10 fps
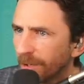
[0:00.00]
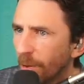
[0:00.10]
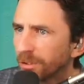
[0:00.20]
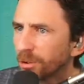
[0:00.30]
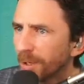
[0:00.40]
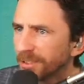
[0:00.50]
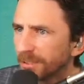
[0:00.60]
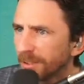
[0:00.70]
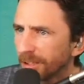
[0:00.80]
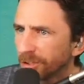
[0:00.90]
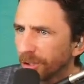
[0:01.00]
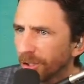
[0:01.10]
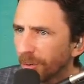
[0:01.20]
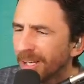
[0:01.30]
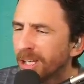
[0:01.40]
Always choices and things you can
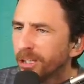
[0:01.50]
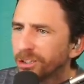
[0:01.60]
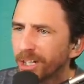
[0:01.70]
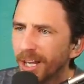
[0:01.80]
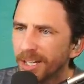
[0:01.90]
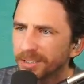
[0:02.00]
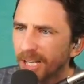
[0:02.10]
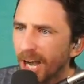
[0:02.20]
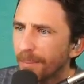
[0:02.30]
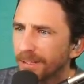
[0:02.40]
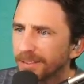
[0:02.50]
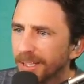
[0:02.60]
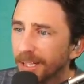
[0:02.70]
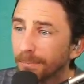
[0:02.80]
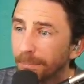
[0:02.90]
do. Shanae's comments
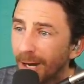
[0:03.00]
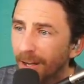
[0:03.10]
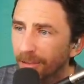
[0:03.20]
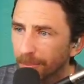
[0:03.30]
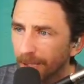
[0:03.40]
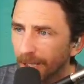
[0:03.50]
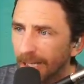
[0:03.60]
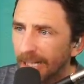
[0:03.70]
didn't bother me,